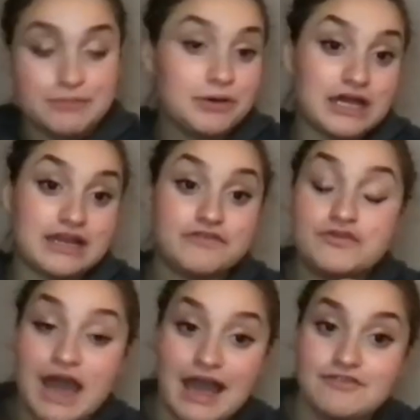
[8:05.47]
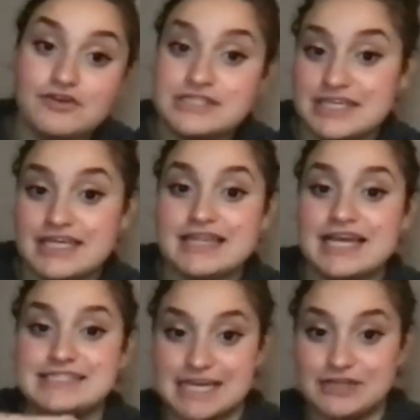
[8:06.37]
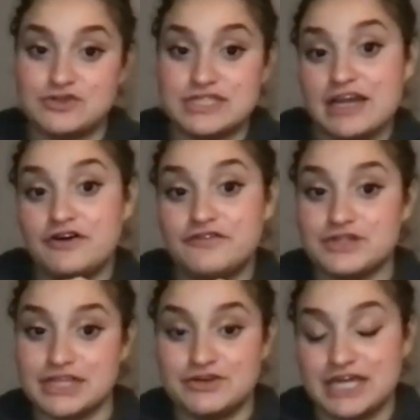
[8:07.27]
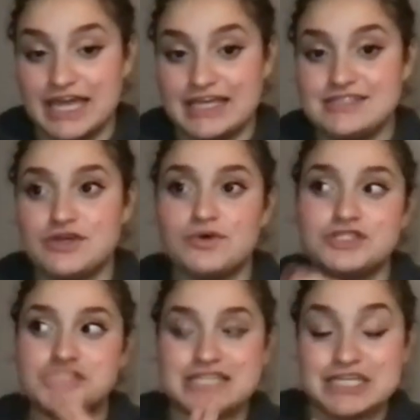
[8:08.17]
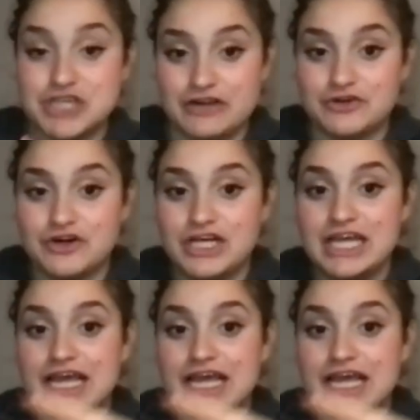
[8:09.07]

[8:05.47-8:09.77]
but if you've ever seen like a dance recital for little kids or just in general,